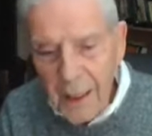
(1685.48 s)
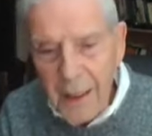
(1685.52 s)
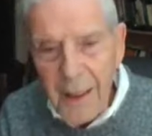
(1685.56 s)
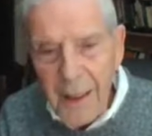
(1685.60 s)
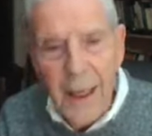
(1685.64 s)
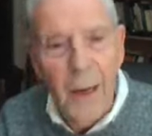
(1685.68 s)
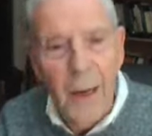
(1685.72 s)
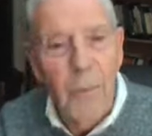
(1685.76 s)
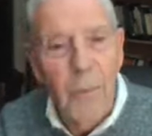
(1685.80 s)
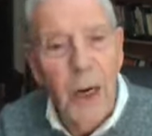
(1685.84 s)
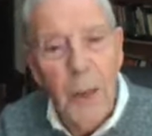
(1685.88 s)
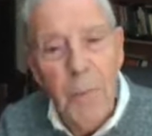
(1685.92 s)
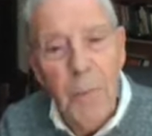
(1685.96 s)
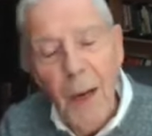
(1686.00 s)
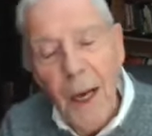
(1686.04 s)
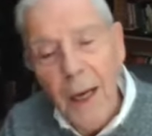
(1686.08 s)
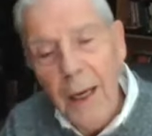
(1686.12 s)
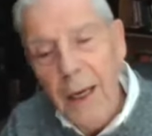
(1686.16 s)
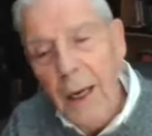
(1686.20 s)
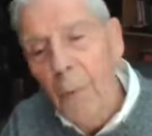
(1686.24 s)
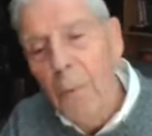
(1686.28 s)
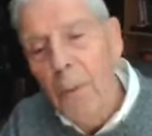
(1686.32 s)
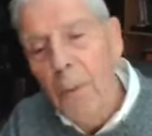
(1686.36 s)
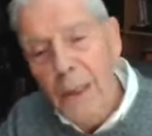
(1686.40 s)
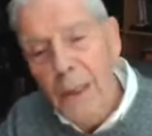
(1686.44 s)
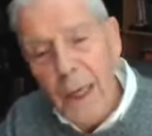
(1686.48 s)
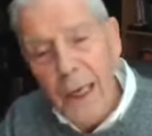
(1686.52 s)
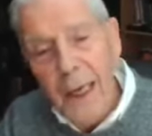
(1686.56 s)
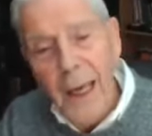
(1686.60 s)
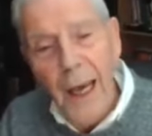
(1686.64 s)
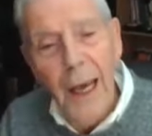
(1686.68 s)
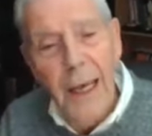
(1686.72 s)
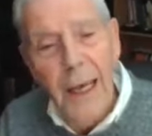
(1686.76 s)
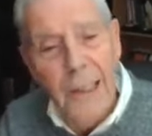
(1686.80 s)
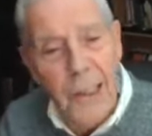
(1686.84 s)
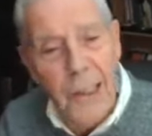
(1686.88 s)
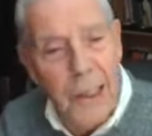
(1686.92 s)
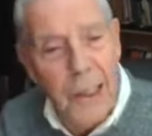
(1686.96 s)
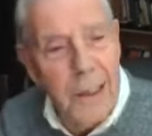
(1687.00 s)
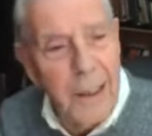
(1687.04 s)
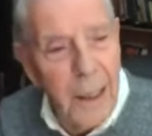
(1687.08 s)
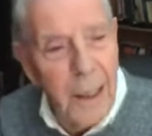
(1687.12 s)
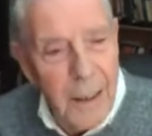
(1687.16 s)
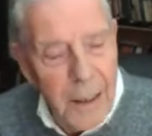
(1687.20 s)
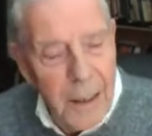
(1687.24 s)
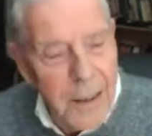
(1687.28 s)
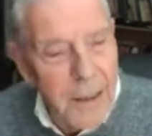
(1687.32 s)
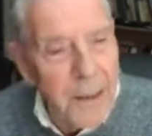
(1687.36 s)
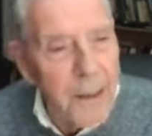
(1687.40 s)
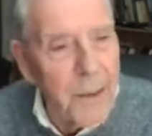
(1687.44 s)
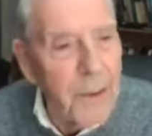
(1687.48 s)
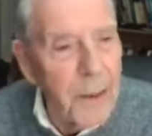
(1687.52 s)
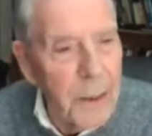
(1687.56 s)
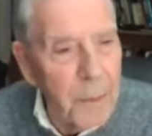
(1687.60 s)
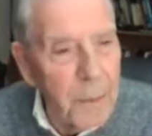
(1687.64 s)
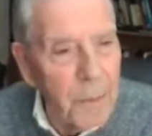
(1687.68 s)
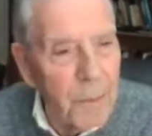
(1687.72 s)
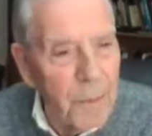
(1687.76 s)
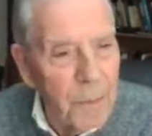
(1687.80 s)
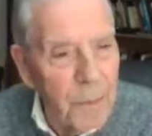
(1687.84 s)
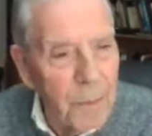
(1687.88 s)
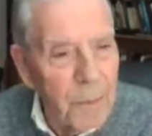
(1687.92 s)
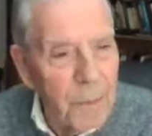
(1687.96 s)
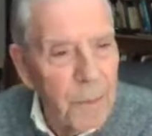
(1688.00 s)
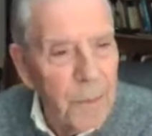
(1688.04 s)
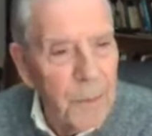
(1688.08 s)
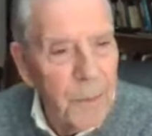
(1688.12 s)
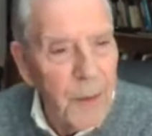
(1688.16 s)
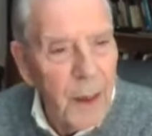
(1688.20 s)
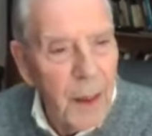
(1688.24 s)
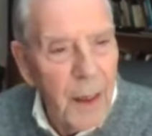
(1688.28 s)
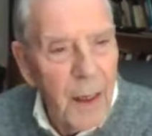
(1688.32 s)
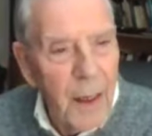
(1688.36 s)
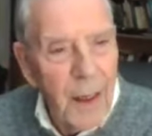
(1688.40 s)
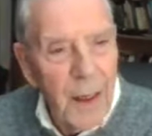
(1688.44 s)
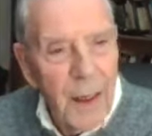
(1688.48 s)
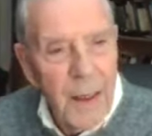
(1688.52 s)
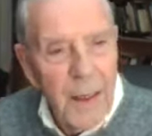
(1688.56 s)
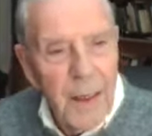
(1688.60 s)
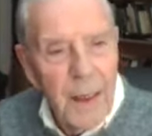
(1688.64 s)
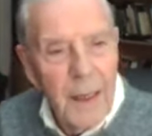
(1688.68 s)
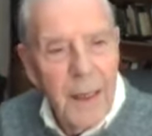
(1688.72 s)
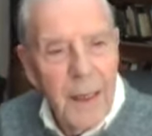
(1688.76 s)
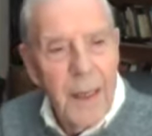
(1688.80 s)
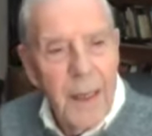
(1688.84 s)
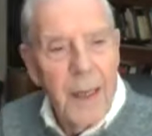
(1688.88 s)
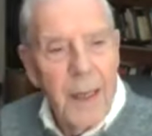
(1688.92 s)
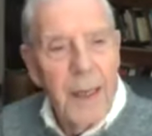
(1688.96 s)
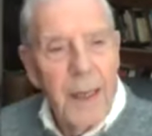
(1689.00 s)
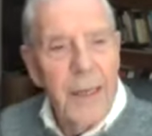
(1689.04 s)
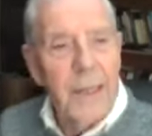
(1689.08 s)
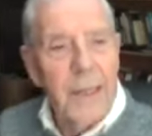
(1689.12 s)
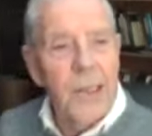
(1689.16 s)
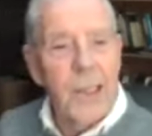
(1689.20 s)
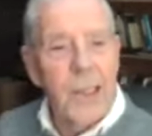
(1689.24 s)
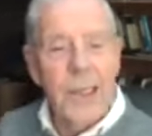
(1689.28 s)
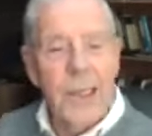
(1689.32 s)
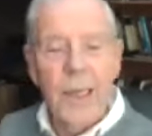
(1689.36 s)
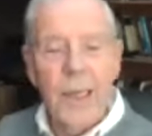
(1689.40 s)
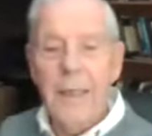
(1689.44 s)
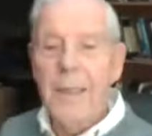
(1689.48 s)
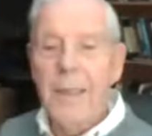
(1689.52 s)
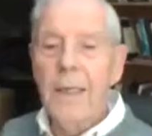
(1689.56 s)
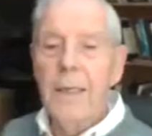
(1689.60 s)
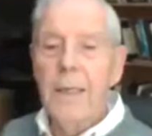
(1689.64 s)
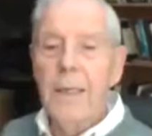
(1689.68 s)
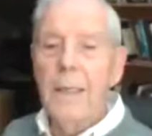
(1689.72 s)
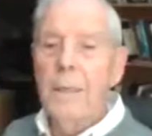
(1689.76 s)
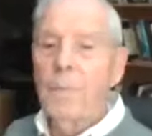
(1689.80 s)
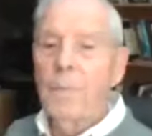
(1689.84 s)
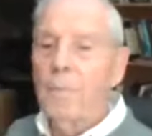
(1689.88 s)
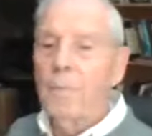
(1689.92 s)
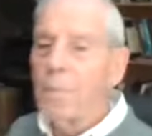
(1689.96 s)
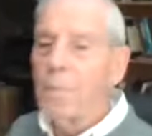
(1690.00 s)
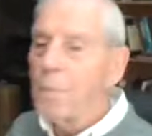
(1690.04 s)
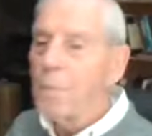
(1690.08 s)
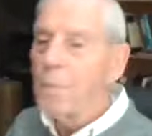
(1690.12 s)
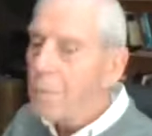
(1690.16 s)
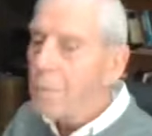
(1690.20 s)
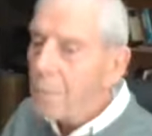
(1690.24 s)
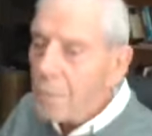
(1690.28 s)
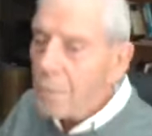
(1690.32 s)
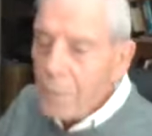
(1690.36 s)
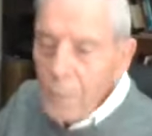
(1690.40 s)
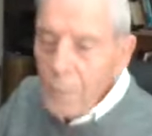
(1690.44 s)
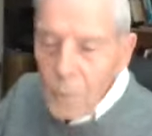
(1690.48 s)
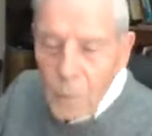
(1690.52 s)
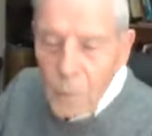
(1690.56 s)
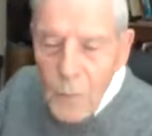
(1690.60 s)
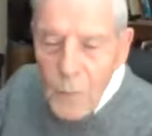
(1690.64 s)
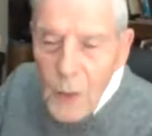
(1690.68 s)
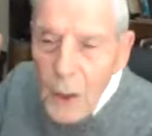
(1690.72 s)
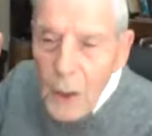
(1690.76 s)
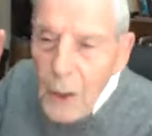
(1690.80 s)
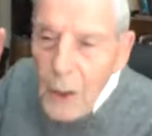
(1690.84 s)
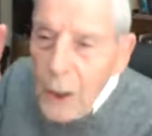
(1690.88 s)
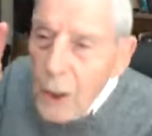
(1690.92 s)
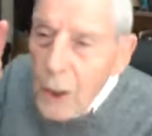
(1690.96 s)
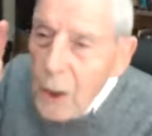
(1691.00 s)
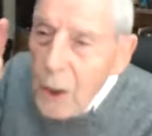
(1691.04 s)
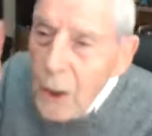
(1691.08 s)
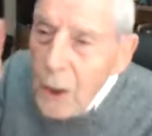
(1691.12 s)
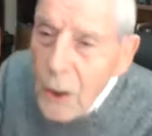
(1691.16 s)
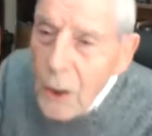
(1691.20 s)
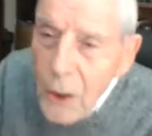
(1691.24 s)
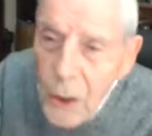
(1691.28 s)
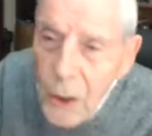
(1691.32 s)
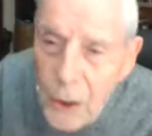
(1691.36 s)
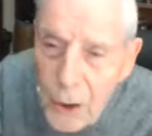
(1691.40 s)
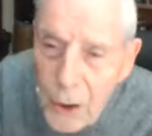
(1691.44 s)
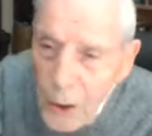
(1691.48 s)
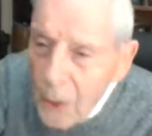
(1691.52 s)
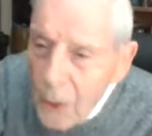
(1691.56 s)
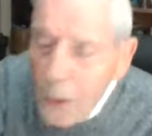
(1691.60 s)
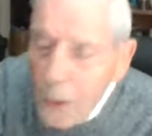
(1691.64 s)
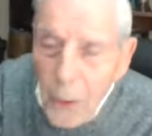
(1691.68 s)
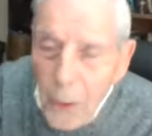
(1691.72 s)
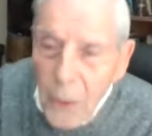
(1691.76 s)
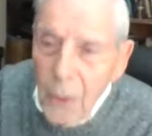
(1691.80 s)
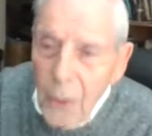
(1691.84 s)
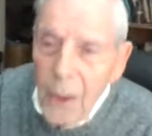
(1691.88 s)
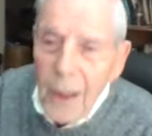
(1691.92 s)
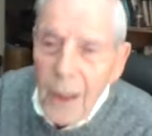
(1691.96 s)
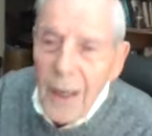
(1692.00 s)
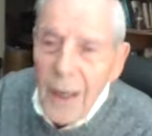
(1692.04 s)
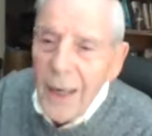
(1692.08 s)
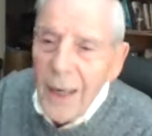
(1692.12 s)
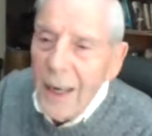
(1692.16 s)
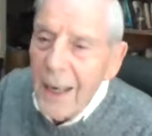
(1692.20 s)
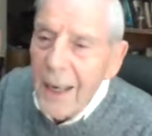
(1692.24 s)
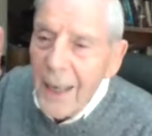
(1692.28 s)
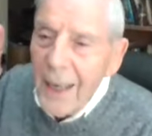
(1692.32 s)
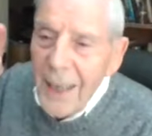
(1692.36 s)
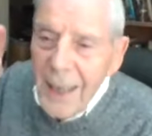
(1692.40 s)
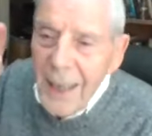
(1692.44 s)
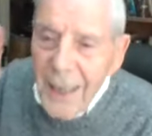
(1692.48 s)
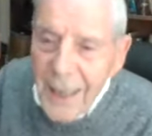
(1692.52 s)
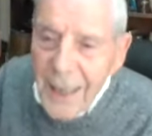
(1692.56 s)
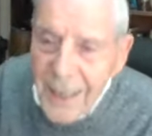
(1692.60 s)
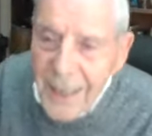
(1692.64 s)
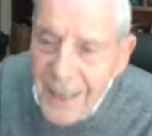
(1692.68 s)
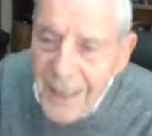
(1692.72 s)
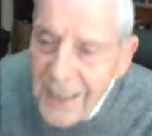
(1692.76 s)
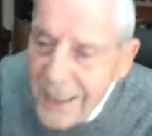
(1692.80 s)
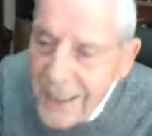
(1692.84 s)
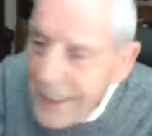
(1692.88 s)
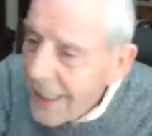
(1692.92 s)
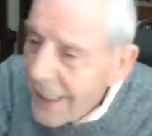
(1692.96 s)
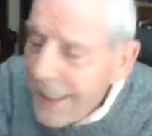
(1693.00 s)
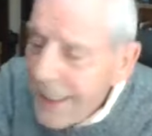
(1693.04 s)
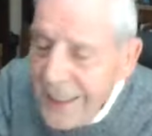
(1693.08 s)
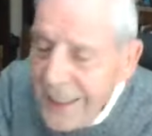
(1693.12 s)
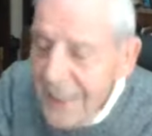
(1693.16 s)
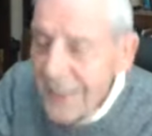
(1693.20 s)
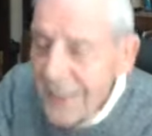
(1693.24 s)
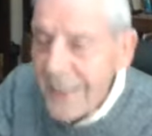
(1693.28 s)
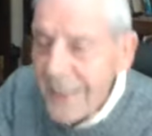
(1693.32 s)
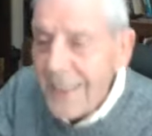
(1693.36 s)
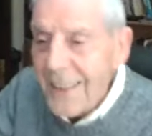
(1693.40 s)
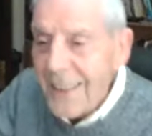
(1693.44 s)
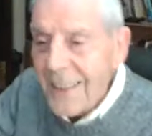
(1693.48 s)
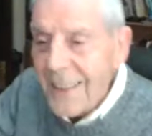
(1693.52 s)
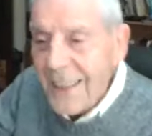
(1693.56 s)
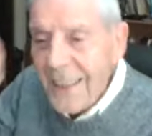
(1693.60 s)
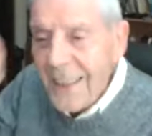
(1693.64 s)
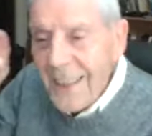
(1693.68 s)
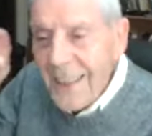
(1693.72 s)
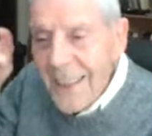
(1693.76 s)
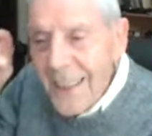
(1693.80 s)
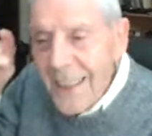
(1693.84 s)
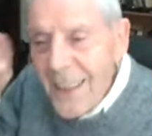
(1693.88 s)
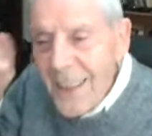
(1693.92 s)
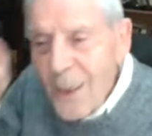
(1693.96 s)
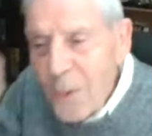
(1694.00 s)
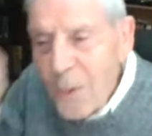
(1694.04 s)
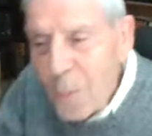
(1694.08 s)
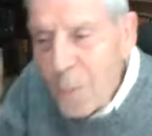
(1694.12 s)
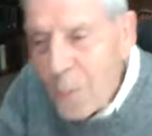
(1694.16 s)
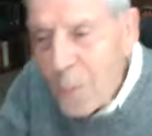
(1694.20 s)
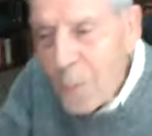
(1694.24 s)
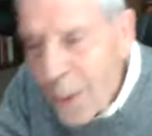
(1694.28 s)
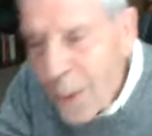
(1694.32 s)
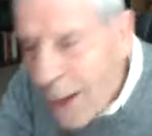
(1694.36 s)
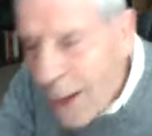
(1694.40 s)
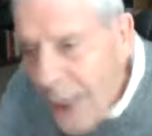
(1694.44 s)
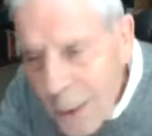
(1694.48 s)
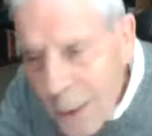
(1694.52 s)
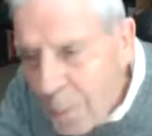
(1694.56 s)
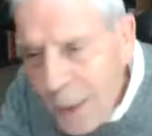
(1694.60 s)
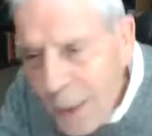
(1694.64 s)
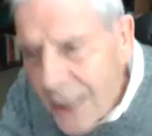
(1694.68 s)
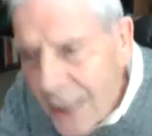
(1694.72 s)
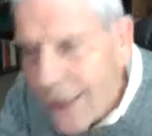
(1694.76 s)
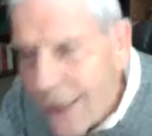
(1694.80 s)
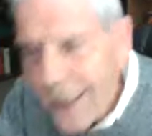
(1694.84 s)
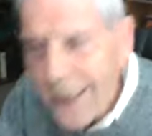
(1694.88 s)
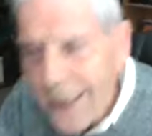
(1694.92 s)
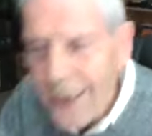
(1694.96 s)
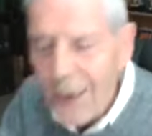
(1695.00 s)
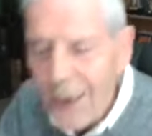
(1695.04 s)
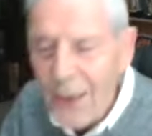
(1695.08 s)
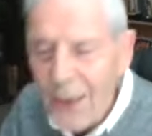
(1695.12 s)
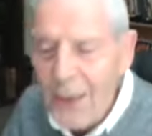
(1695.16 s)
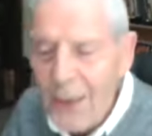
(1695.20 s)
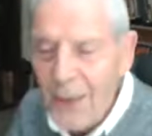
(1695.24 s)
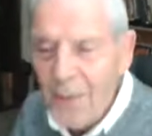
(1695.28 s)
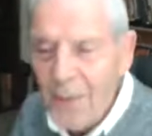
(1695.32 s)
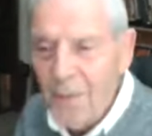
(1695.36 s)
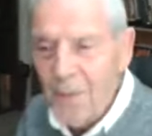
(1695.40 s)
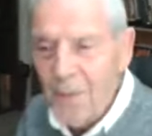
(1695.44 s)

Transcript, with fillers: And then when he met up with the guys that did it to him, he said to them, you didn't bring me here.